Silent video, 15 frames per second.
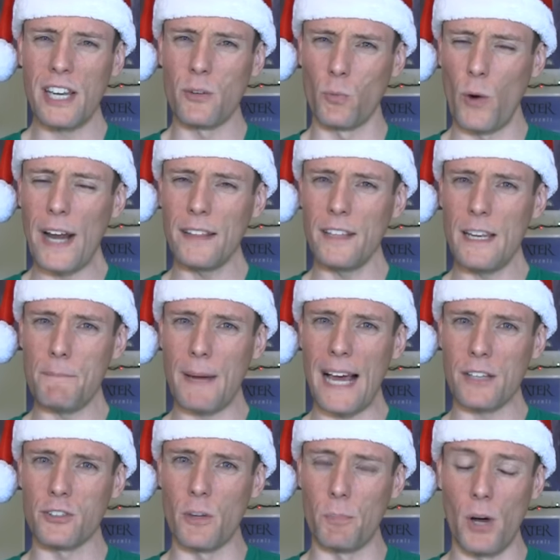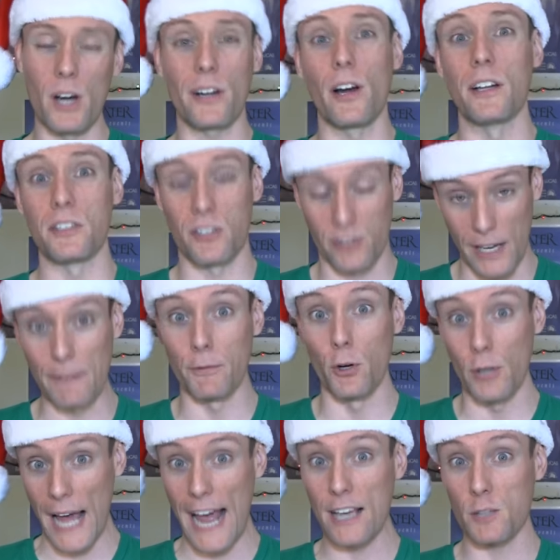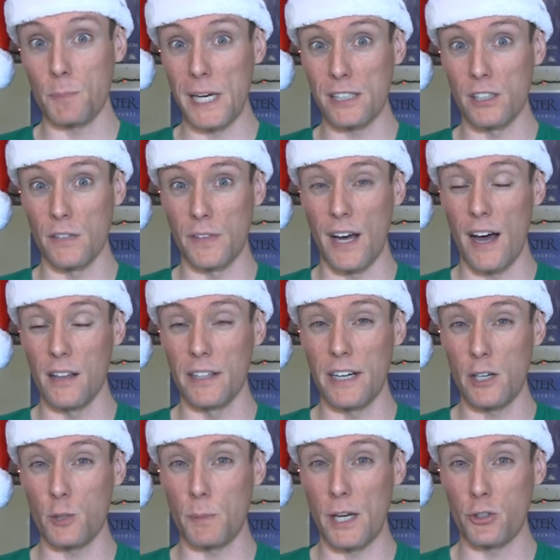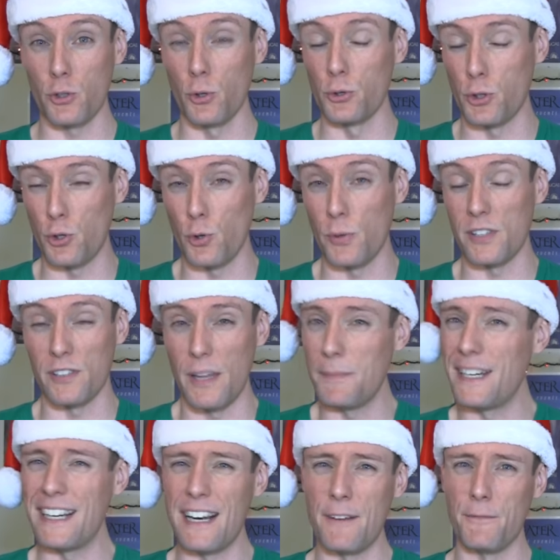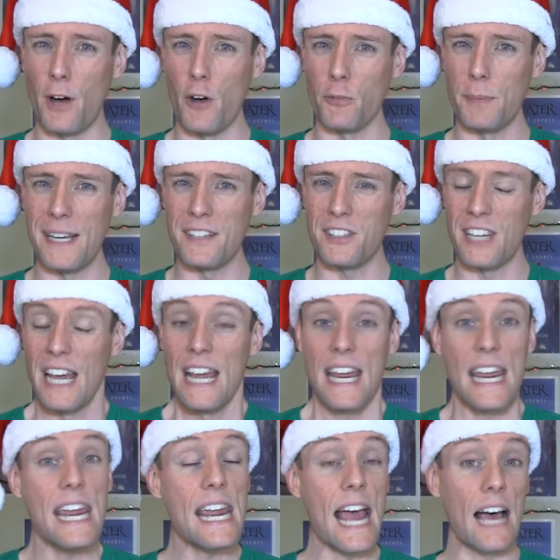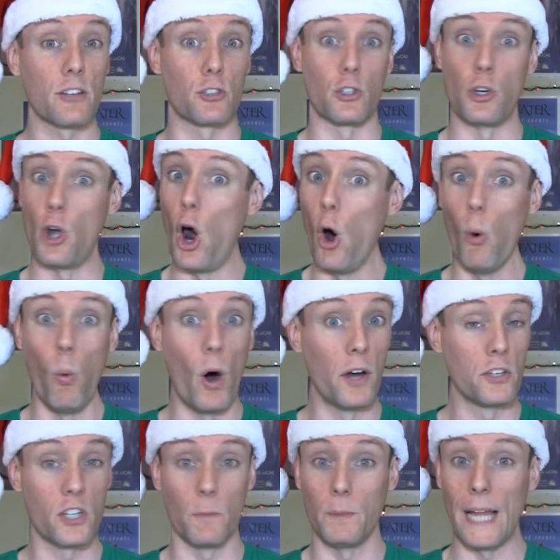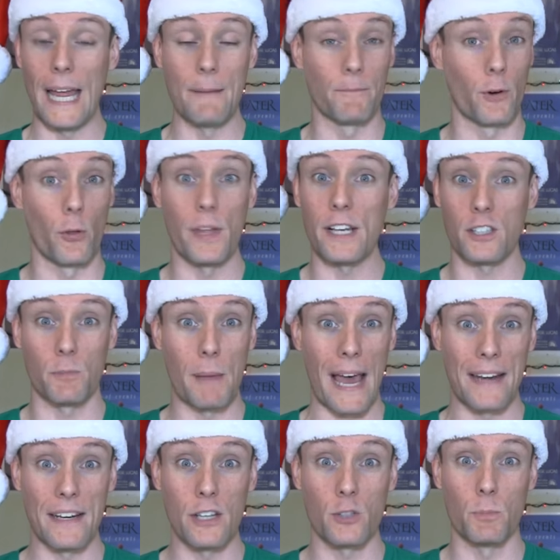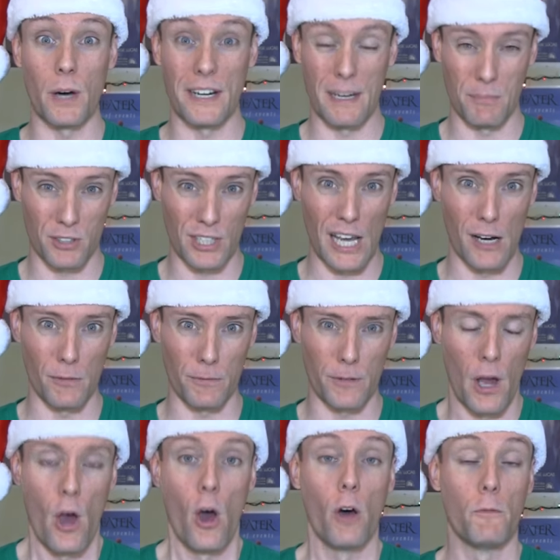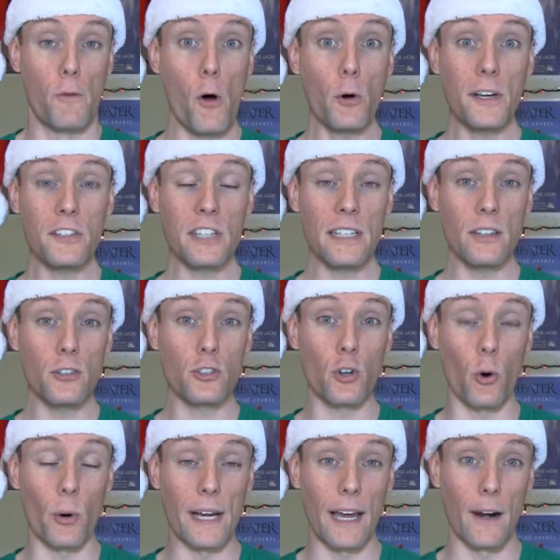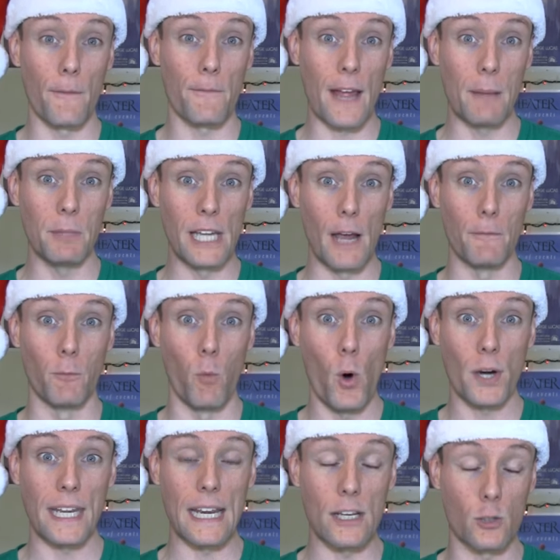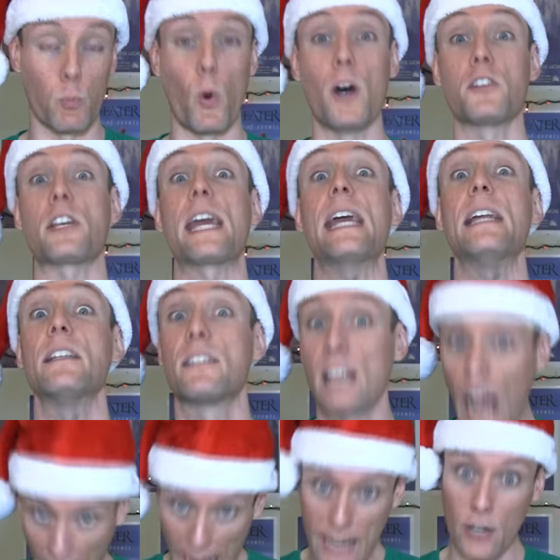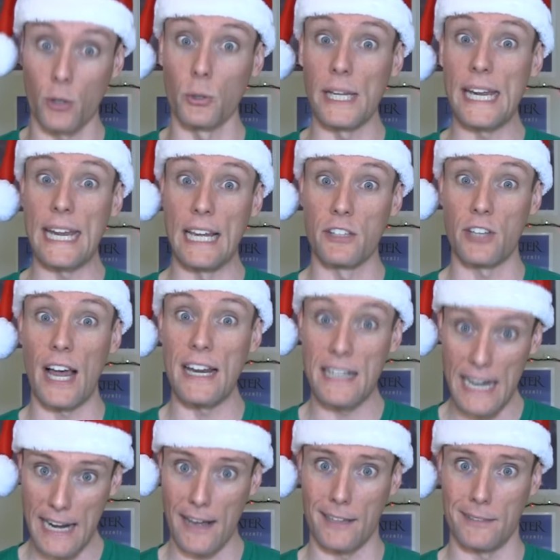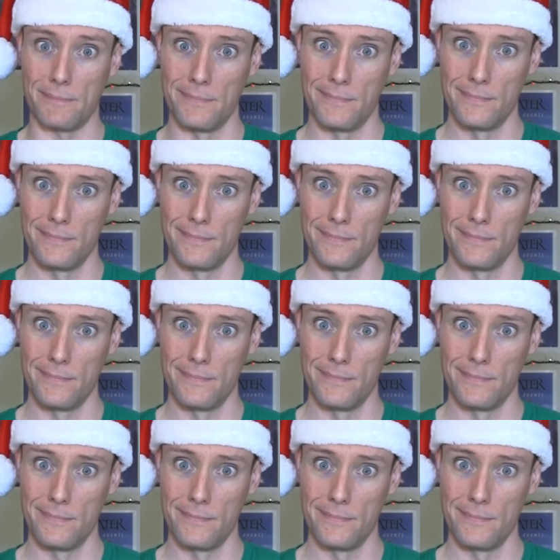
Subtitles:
can rightly pass the buck on several aspects of the holiday special due to his limited involvement, he has no one to blame for this madness but himself. Focusing the story on a family of Wookiees was entirely his idea.